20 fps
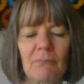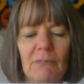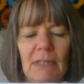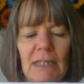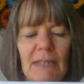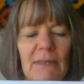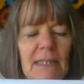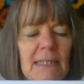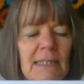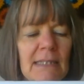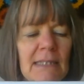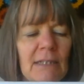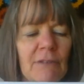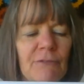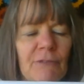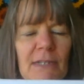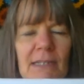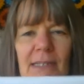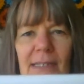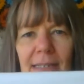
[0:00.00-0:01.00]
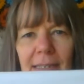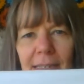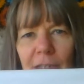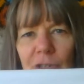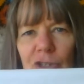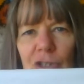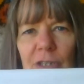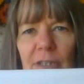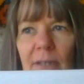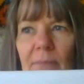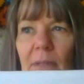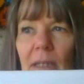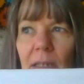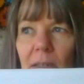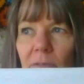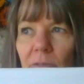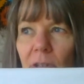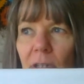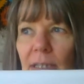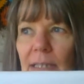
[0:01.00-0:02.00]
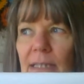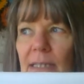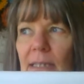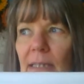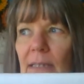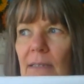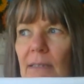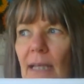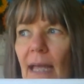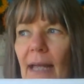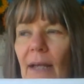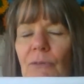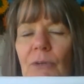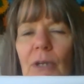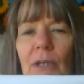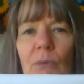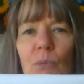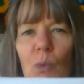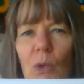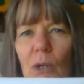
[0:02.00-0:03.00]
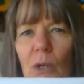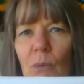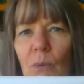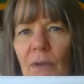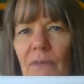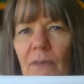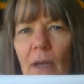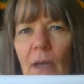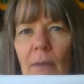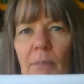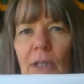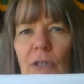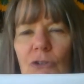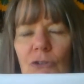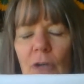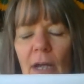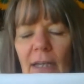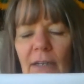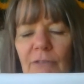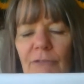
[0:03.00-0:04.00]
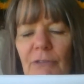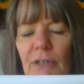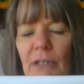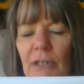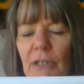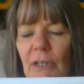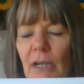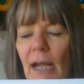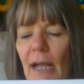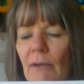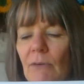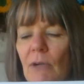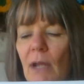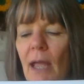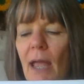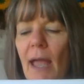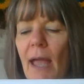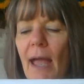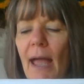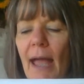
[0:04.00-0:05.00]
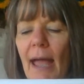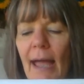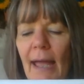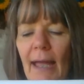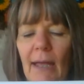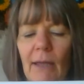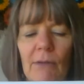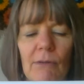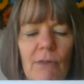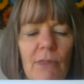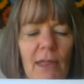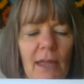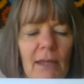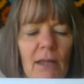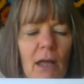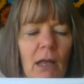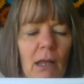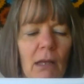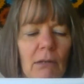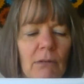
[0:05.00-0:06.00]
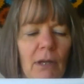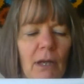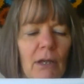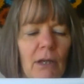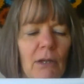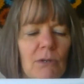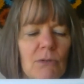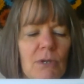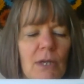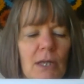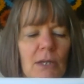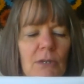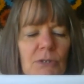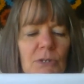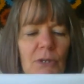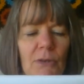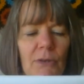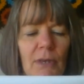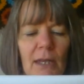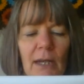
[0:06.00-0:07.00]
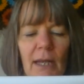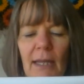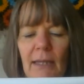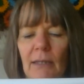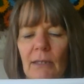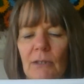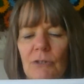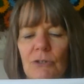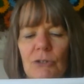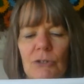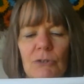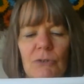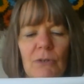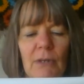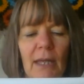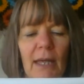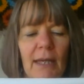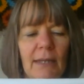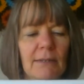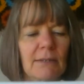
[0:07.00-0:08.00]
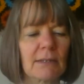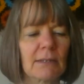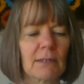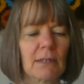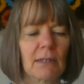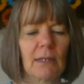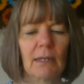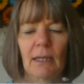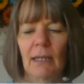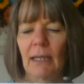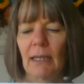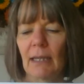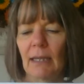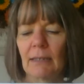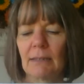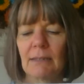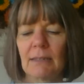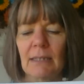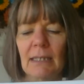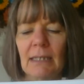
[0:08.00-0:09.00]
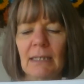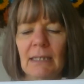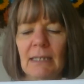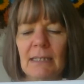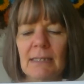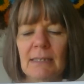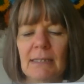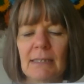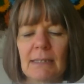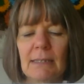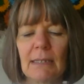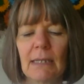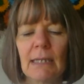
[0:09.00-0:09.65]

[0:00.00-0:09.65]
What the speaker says: these different stitches. I'm going to really sit down and work with them and try to figure out how they all go so that I can do that. And it's